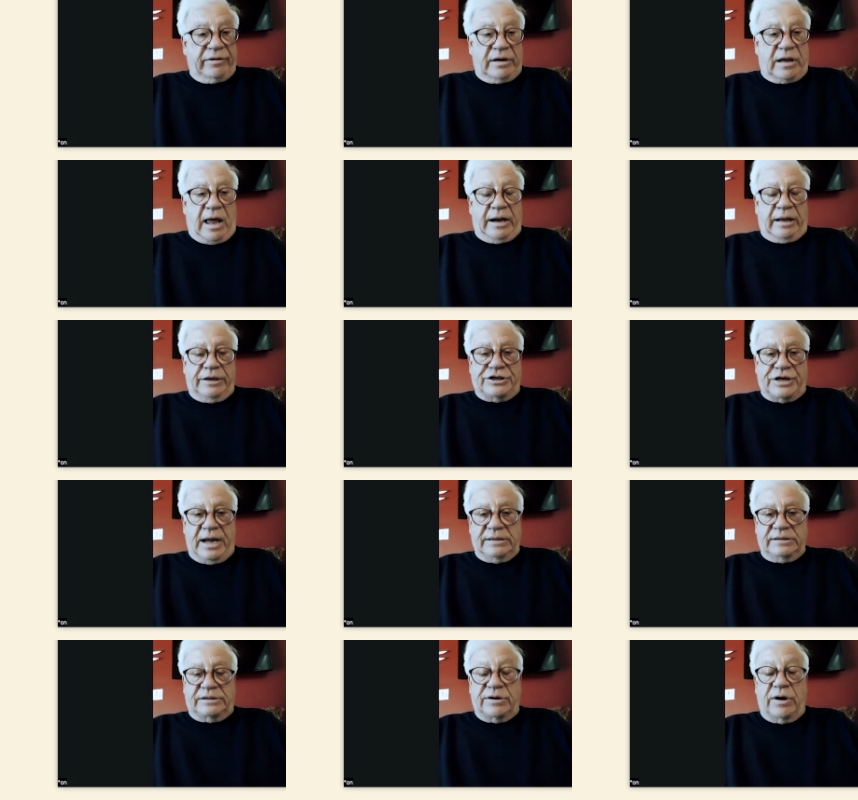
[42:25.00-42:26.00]
got a
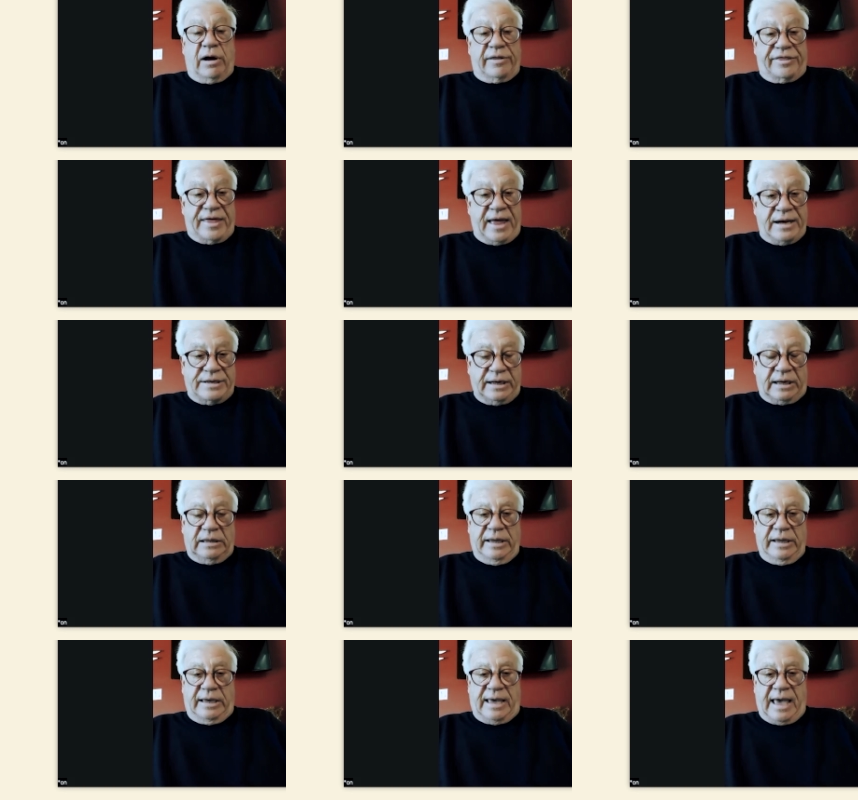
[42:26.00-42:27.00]
chance to
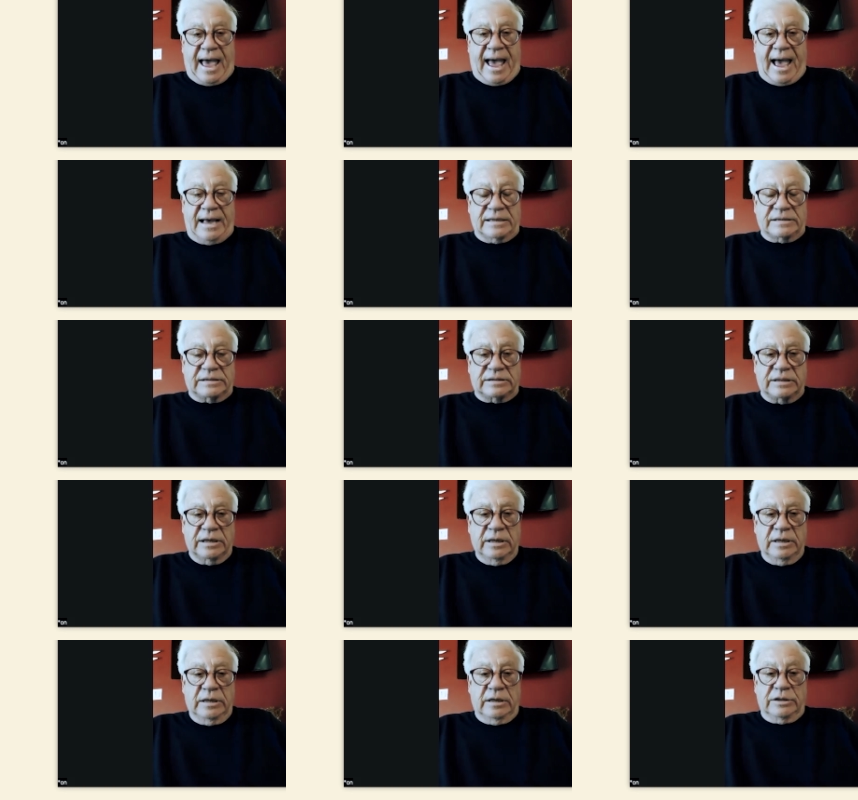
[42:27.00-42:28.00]
authentically cast
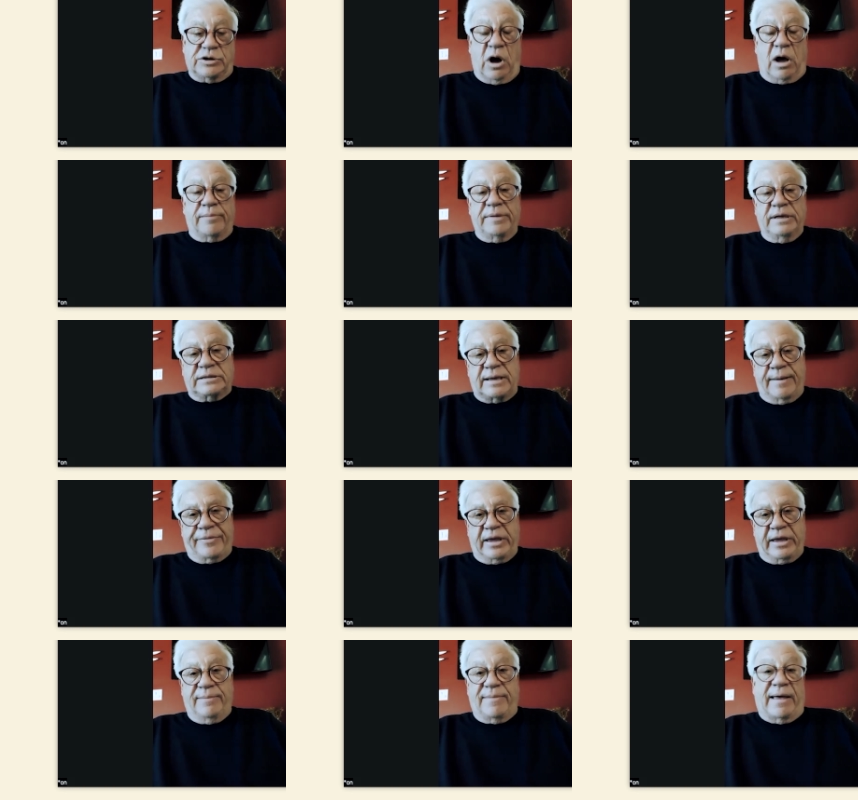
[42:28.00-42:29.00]
taught me
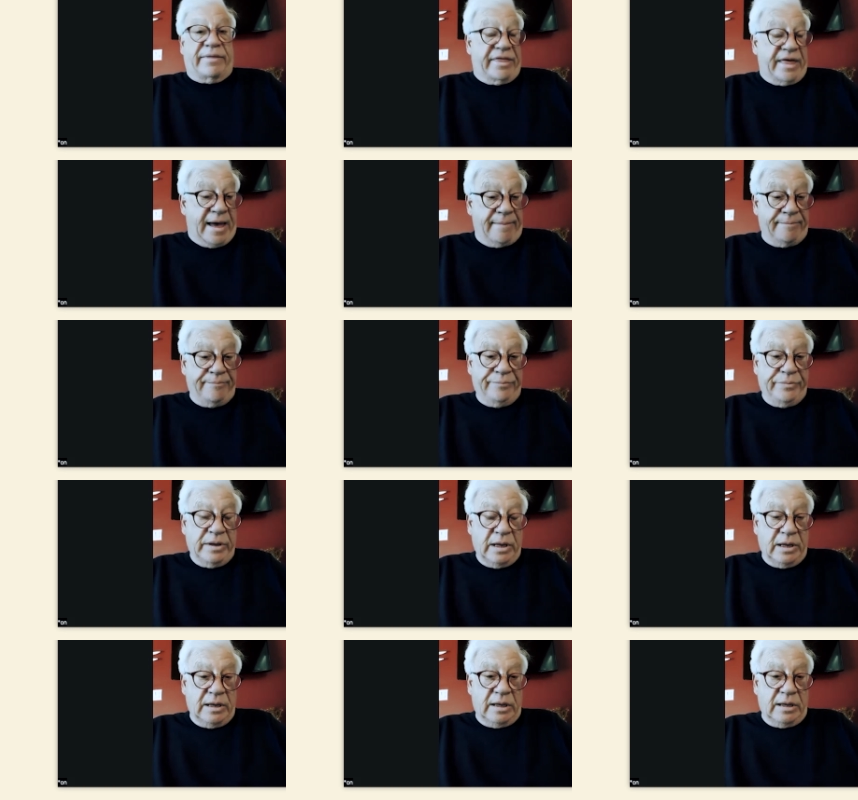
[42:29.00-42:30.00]
something about them,
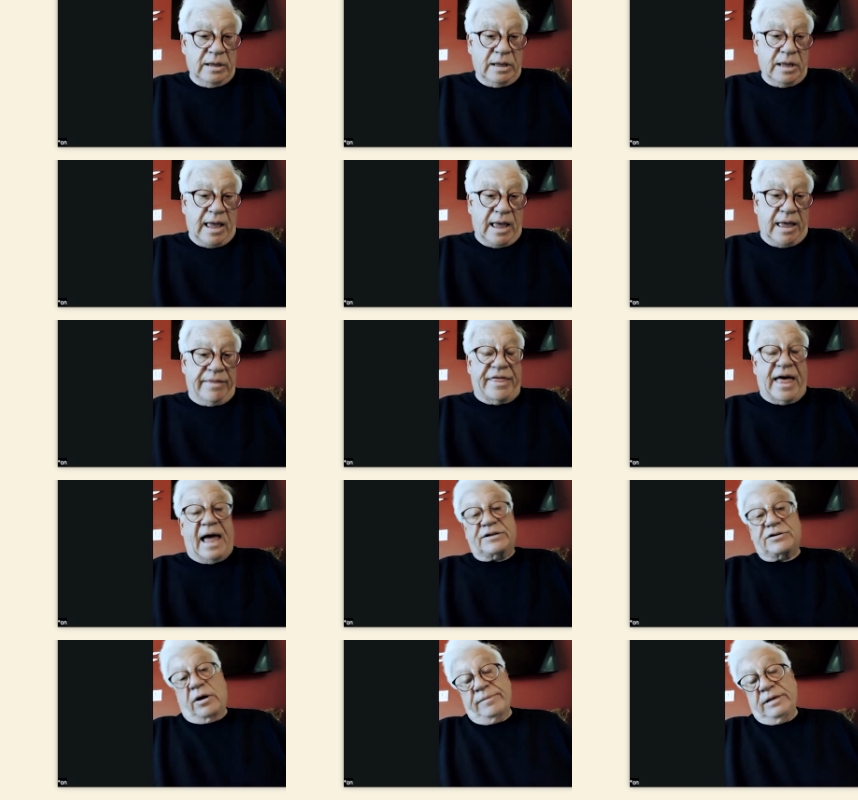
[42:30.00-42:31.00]
and that
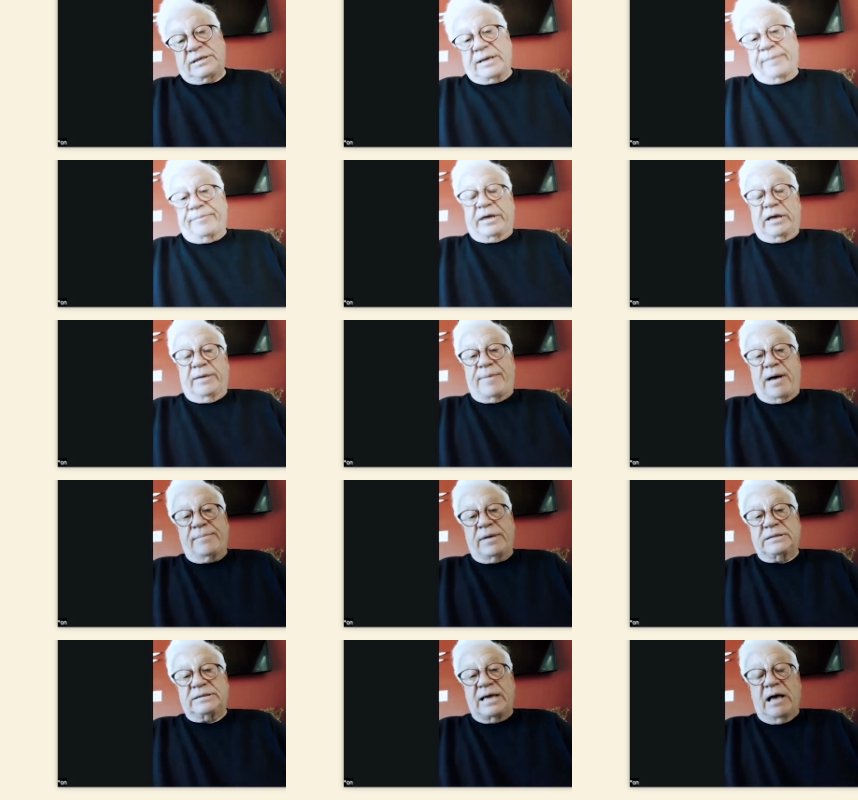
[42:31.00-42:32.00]
taught me something about
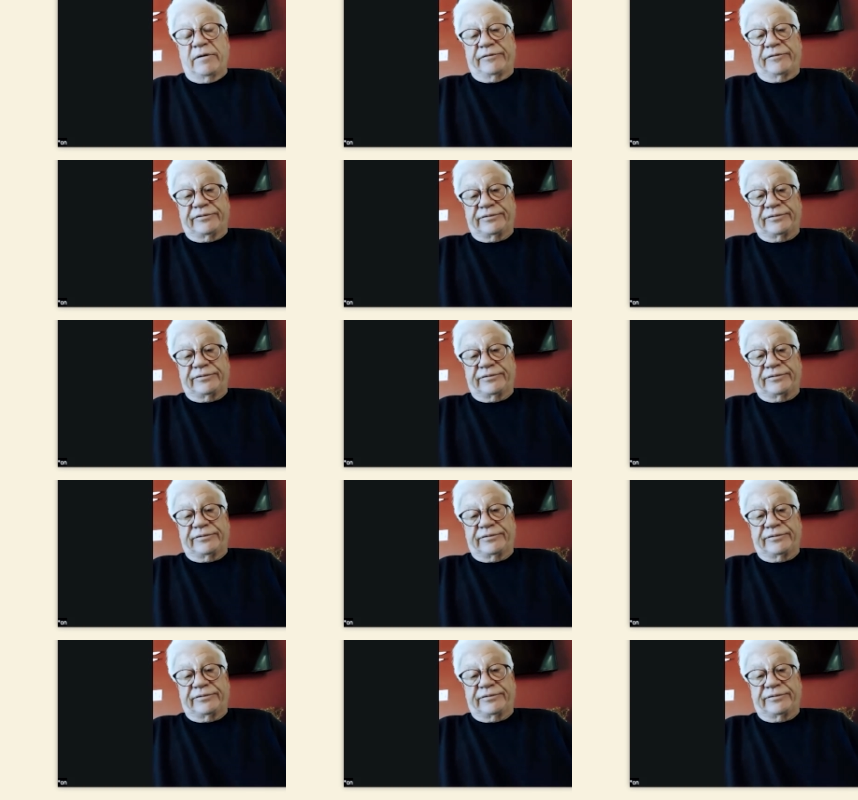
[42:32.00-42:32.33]
myself.